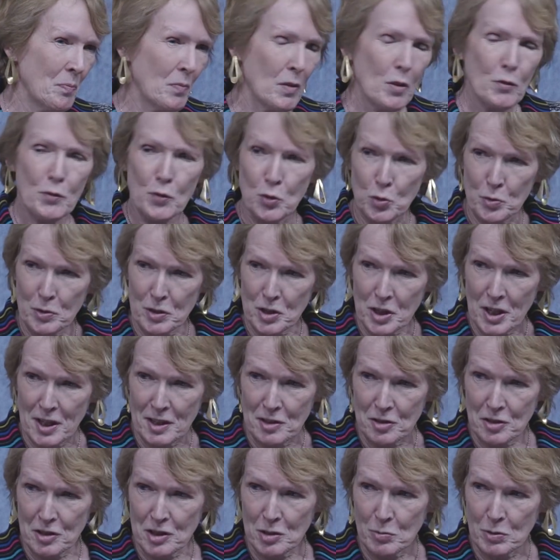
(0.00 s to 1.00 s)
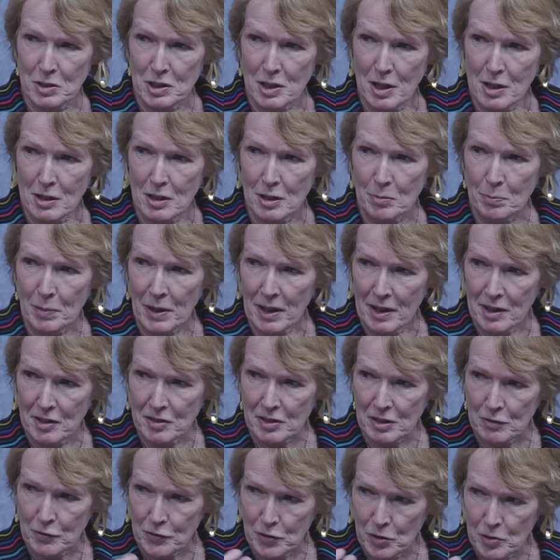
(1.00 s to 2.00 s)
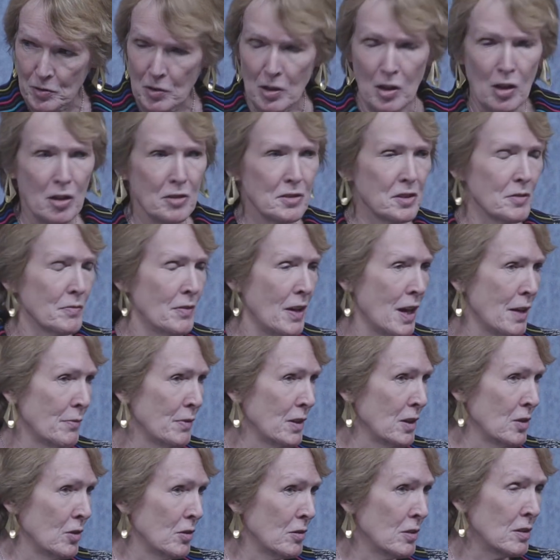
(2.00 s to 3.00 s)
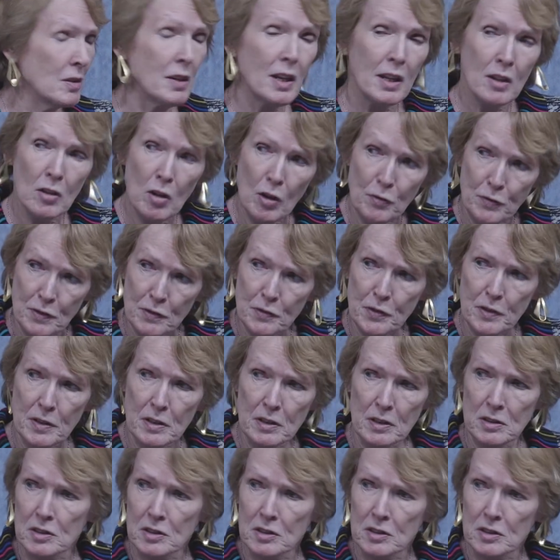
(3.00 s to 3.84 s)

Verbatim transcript: for the changes that were taking place and for the loss of livelihood and, and often for the,